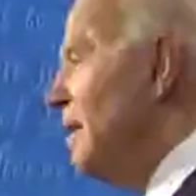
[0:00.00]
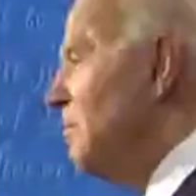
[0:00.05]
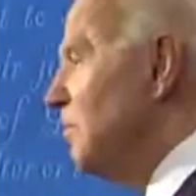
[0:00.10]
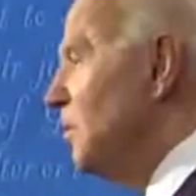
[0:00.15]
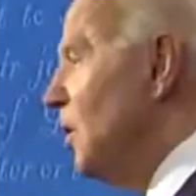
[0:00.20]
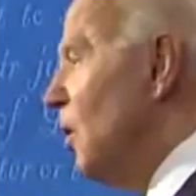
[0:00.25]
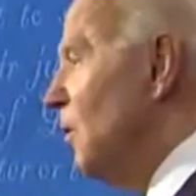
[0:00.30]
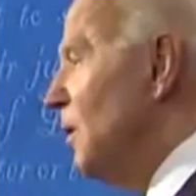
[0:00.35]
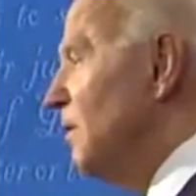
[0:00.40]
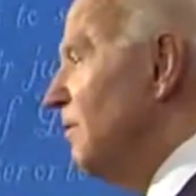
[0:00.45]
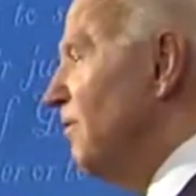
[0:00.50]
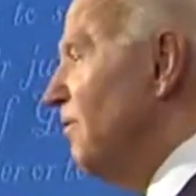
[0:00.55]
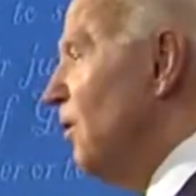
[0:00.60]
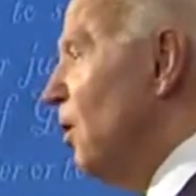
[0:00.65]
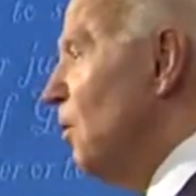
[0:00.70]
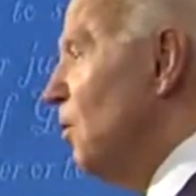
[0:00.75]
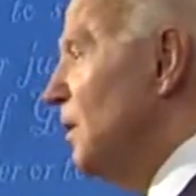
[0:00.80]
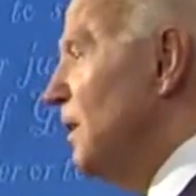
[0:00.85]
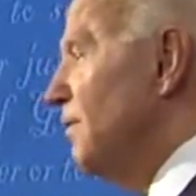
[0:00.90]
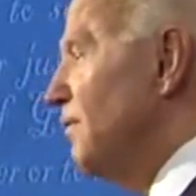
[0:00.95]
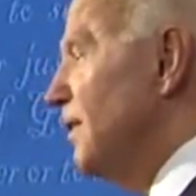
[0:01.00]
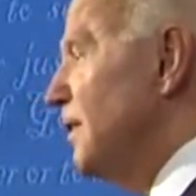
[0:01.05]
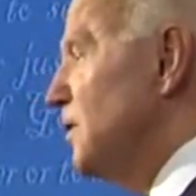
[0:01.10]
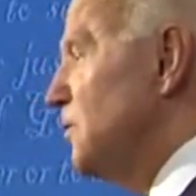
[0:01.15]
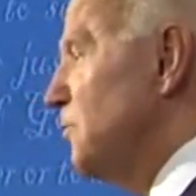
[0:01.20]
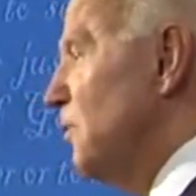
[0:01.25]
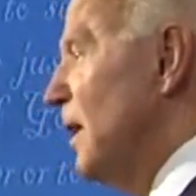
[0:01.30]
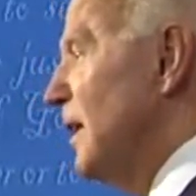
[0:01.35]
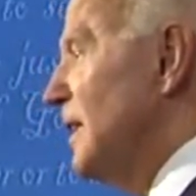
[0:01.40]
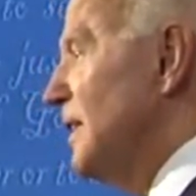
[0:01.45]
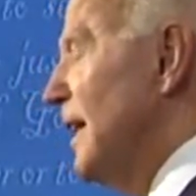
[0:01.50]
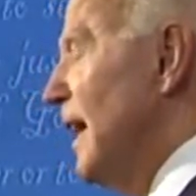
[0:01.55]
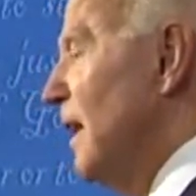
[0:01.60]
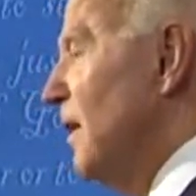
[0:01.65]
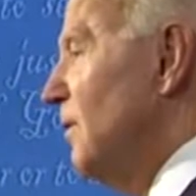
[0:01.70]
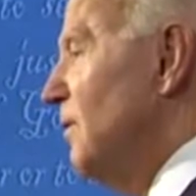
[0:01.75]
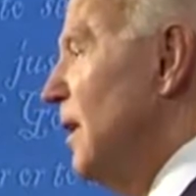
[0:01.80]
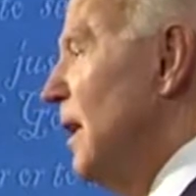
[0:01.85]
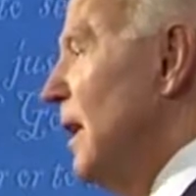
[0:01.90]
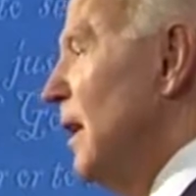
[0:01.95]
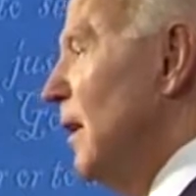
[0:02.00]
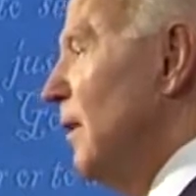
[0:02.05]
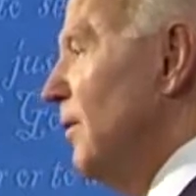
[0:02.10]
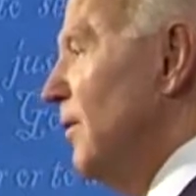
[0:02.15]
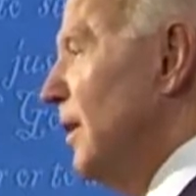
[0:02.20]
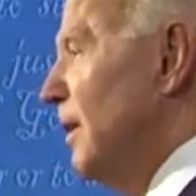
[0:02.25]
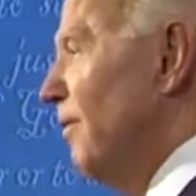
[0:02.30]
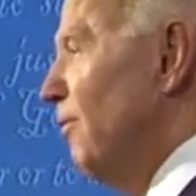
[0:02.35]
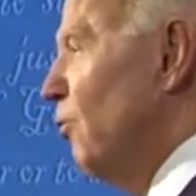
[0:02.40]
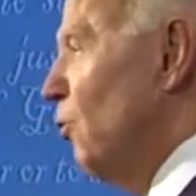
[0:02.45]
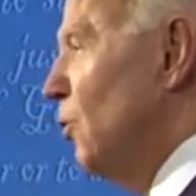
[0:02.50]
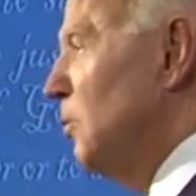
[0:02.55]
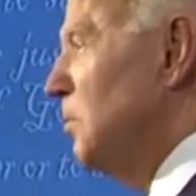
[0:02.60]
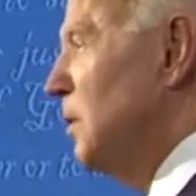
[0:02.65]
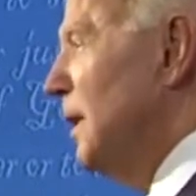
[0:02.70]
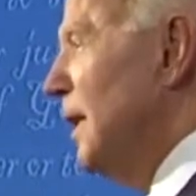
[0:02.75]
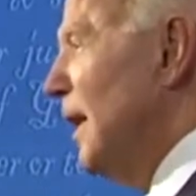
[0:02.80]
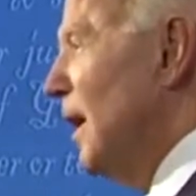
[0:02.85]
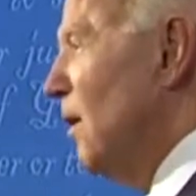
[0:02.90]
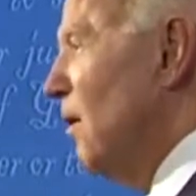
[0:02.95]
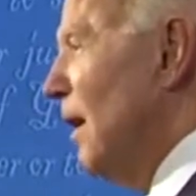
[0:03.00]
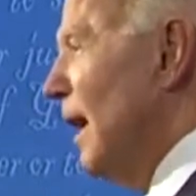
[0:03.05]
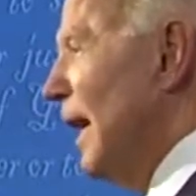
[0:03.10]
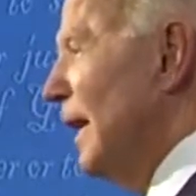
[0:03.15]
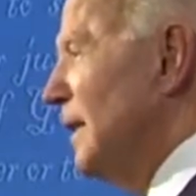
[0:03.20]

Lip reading: going forward if you strike down the Affordable Care Act?